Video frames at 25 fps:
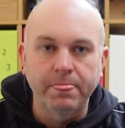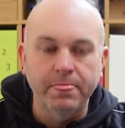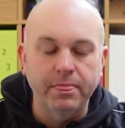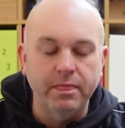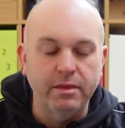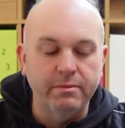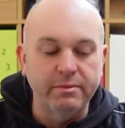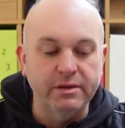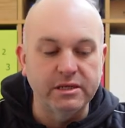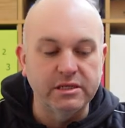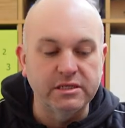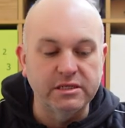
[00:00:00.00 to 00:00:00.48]

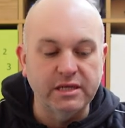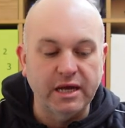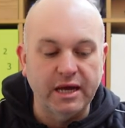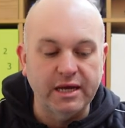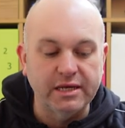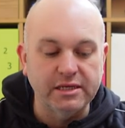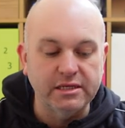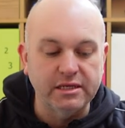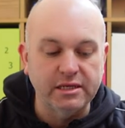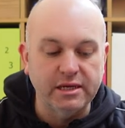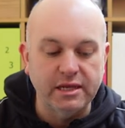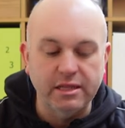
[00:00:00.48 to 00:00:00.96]
the
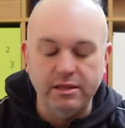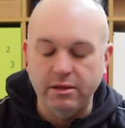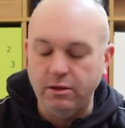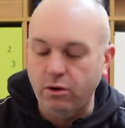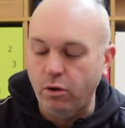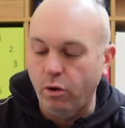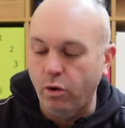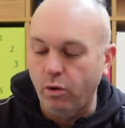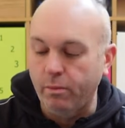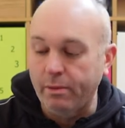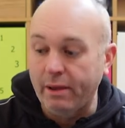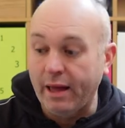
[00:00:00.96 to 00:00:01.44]
mid-sized in the
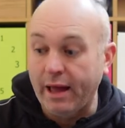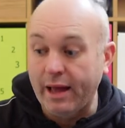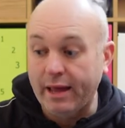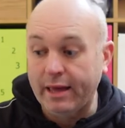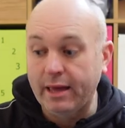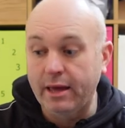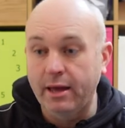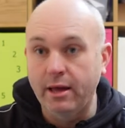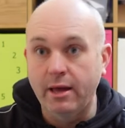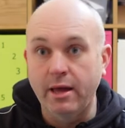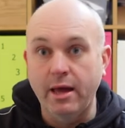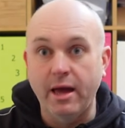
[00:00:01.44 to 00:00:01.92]
all
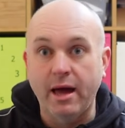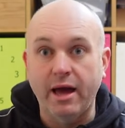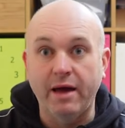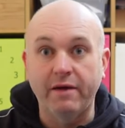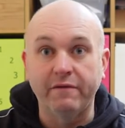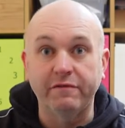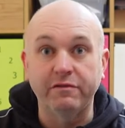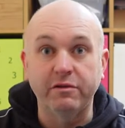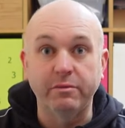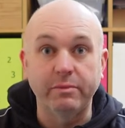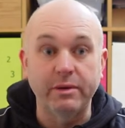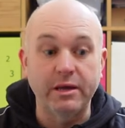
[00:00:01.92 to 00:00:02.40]
black
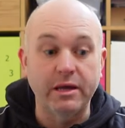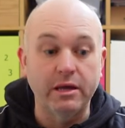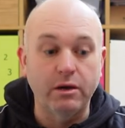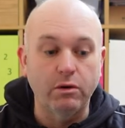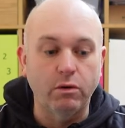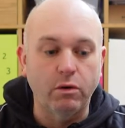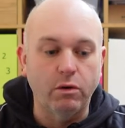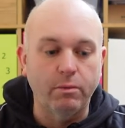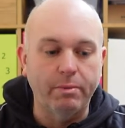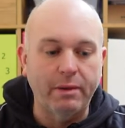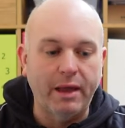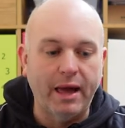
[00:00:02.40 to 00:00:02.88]
have to be in
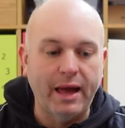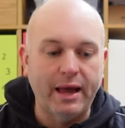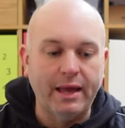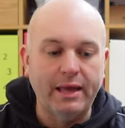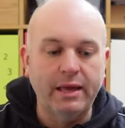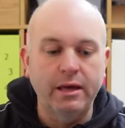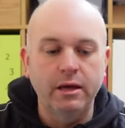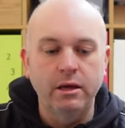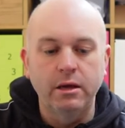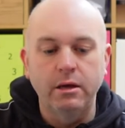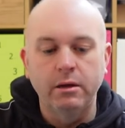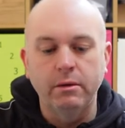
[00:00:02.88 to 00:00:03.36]
all black,